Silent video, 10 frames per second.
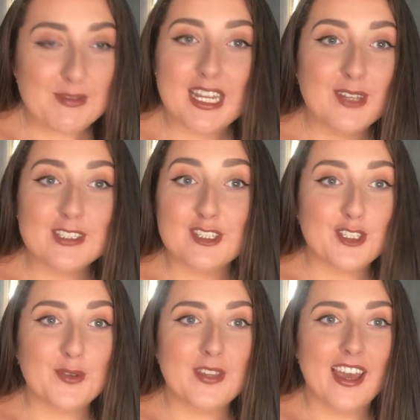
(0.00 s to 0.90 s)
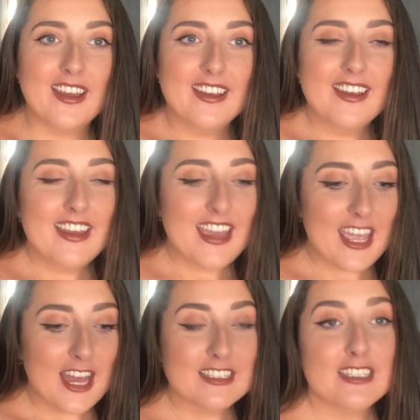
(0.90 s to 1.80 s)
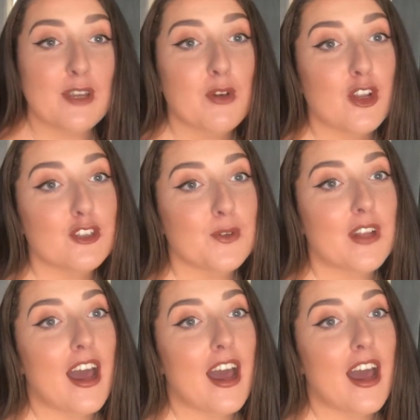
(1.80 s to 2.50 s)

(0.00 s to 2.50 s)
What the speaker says: My name is Antonia, and today we're going to do an